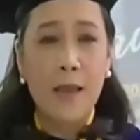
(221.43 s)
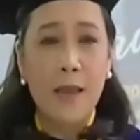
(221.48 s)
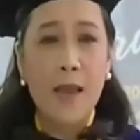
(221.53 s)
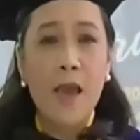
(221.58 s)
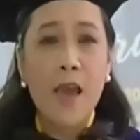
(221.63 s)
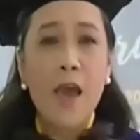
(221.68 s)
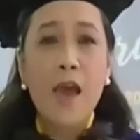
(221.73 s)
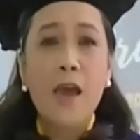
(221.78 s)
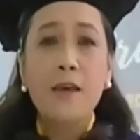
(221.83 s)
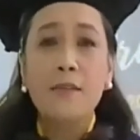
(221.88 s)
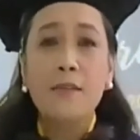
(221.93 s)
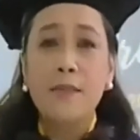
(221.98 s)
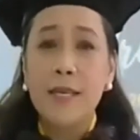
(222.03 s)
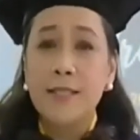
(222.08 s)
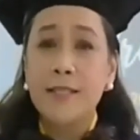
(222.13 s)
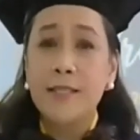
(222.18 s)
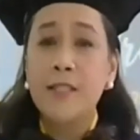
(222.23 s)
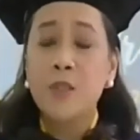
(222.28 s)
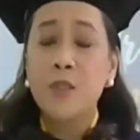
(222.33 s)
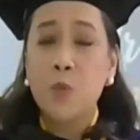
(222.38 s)
This
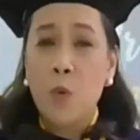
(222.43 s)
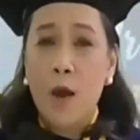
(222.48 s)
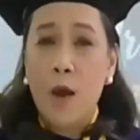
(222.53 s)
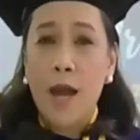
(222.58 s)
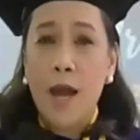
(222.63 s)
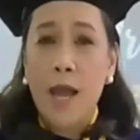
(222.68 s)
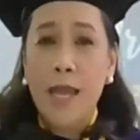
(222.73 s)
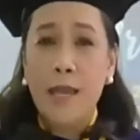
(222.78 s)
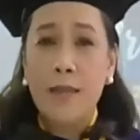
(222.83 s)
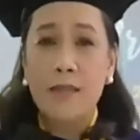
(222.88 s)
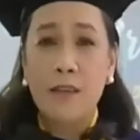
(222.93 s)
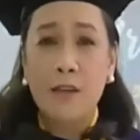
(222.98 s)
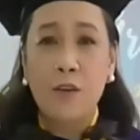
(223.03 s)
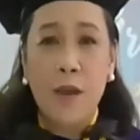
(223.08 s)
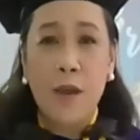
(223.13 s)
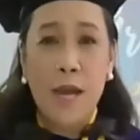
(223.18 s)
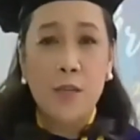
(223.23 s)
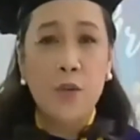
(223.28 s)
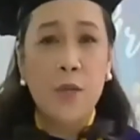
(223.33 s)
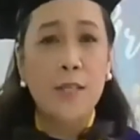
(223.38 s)
is why in the
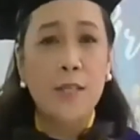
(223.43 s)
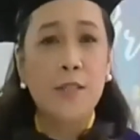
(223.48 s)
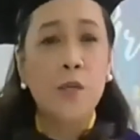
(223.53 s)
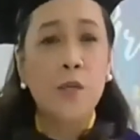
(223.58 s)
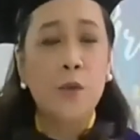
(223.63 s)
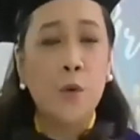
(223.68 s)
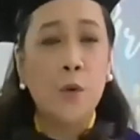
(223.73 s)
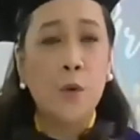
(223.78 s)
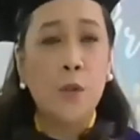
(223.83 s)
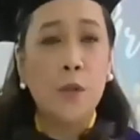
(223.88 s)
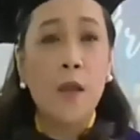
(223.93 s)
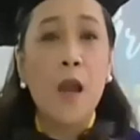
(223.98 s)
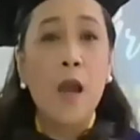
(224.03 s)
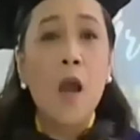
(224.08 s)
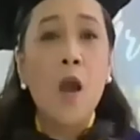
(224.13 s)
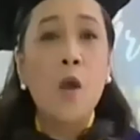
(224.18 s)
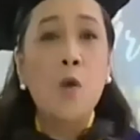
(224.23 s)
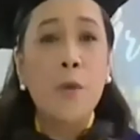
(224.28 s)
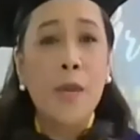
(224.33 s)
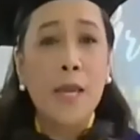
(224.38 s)
graduate school,
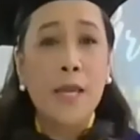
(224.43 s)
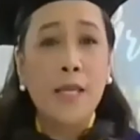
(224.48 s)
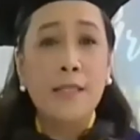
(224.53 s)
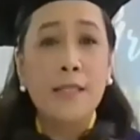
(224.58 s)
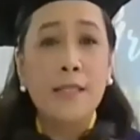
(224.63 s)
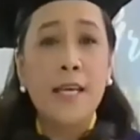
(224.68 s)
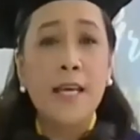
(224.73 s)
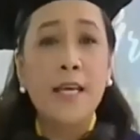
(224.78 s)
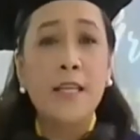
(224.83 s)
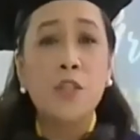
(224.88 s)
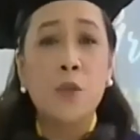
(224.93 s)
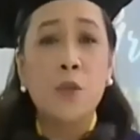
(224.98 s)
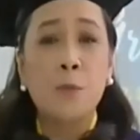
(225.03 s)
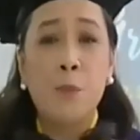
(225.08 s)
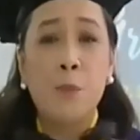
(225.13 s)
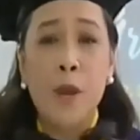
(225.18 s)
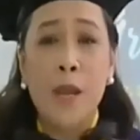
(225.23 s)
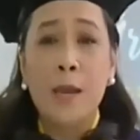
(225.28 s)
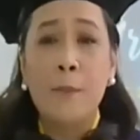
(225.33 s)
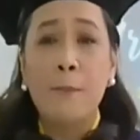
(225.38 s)
we intend to
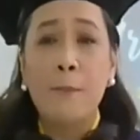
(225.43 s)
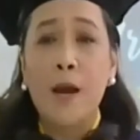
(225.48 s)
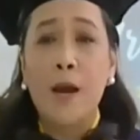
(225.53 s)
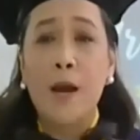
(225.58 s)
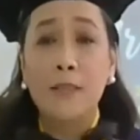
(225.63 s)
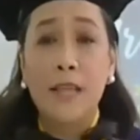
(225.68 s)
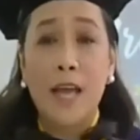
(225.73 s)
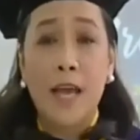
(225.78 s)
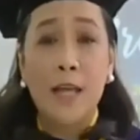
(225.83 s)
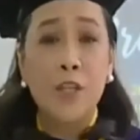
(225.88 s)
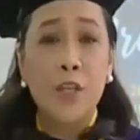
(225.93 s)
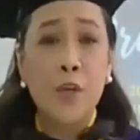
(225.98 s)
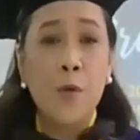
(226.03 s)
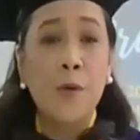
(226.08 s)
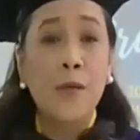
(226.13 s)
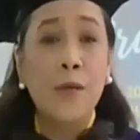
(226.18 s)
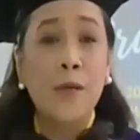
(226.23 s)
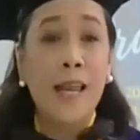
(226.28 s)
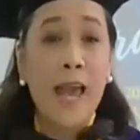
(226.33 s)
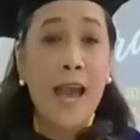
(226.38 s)
bring about a new
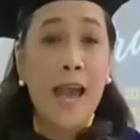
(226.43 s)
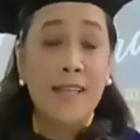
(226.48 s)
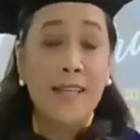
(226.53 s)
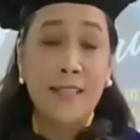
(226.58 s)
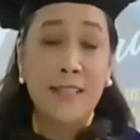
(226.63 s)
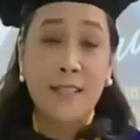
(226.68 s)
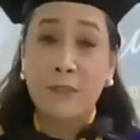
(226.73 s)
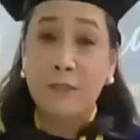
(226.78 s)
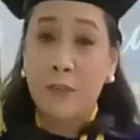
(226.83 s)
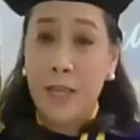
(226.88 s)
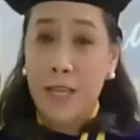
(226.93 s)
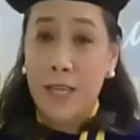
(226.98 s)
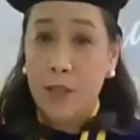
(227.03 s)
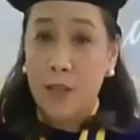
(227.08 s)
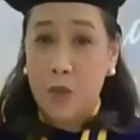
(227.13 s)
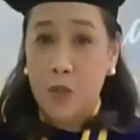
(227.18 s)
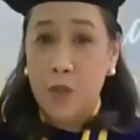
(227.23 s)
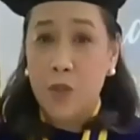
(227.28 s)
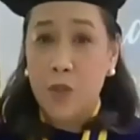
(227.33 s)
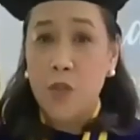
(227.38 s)
class of
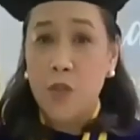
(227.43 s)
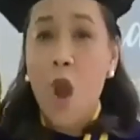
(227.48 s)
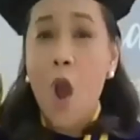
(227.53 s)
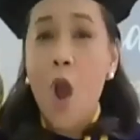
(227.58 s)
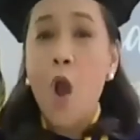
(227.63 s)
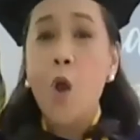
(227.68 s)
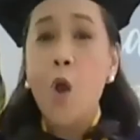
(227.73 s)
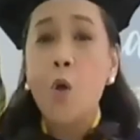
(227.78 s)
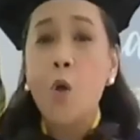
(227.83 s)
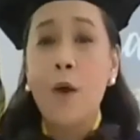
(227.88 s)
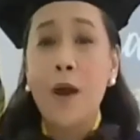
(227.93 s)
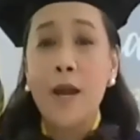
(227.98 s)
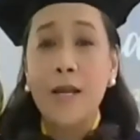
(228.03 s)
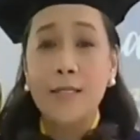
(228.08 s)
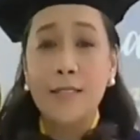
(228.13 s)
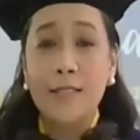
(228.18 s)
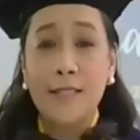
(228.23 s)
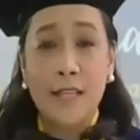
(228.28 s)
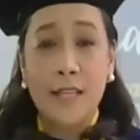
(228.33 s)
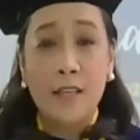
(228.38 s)
leaders, ones
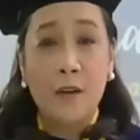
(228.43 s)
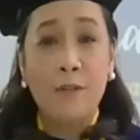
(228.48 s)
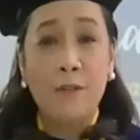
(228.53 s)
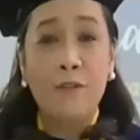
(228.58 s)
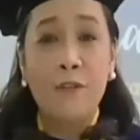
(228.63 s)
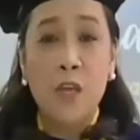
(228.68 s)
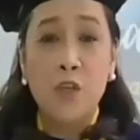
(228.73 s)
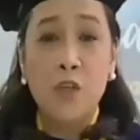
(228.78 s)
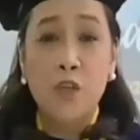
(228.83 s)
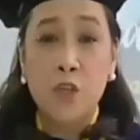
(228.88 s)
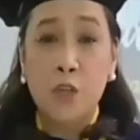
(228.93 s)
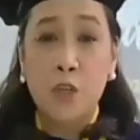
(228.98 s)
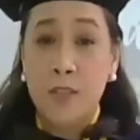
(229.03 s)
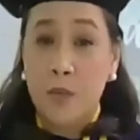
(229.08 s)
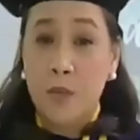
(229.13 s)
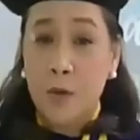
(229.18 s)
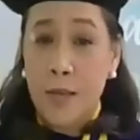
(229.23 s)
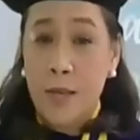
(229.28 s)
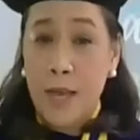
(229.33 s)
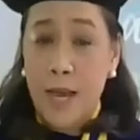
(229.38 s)
that are
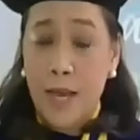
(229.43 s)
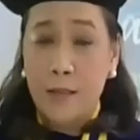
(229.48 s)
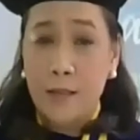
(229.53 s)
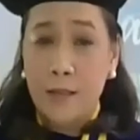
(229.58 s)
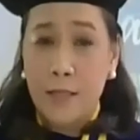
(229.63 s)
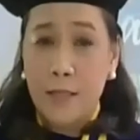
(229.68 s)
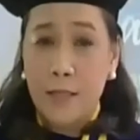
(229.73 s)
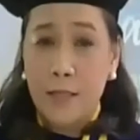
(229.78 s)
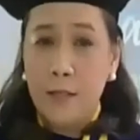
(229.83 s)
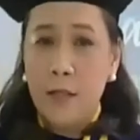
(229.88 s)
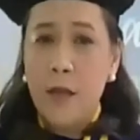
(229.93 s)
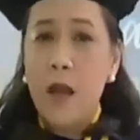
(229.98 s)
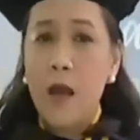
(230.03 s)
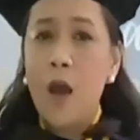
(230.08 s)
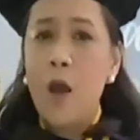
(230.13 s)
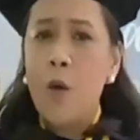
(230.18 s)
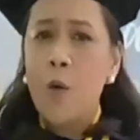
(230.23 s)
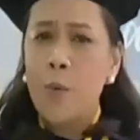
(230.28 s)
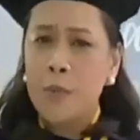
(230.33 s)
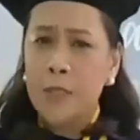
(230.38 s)
features-oriented,
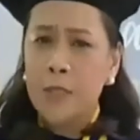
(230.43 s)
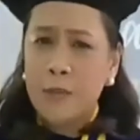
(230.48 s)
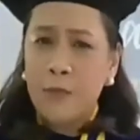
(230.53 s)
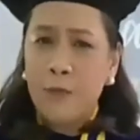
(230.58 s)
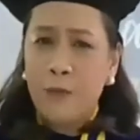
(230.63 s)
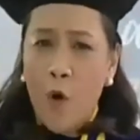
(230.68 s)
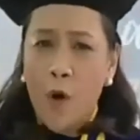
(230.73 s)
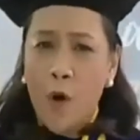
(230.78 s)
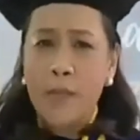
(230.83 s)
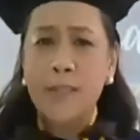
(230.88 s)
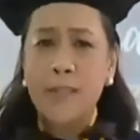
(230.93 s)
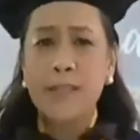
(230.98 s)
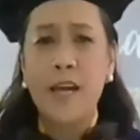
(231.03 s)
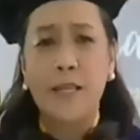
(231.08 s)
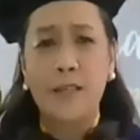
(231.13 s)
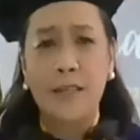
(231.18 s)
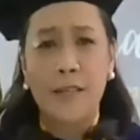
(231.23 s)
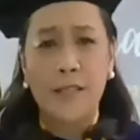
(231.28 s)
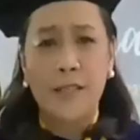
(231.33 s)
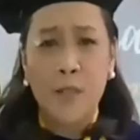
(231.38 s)
whose foresight
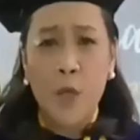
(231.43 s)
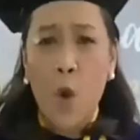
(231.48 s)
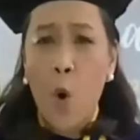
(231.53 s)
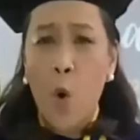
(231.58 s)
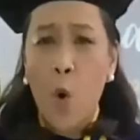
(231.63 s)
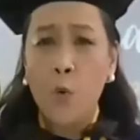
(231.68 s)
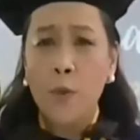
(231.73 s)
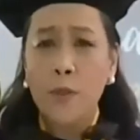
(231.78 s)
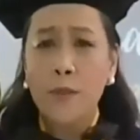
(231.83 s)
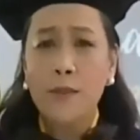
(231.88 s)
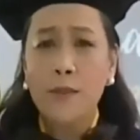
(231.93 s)
is honed,